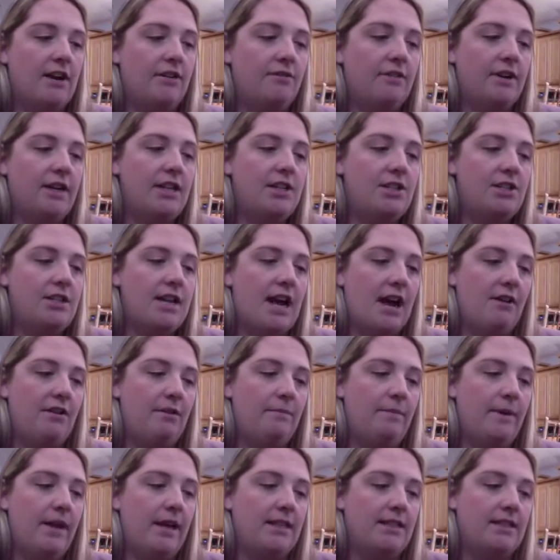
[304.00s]
reached down and
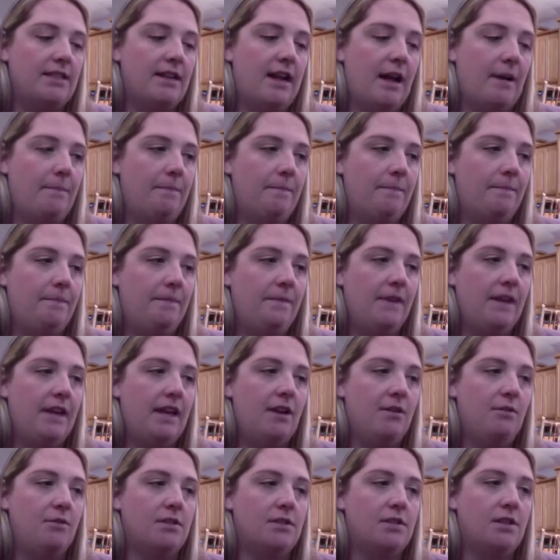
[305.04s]
picked it up.
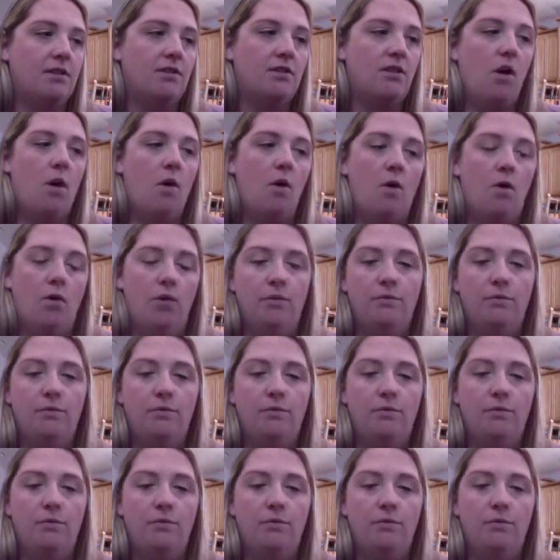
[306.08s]
It was a gold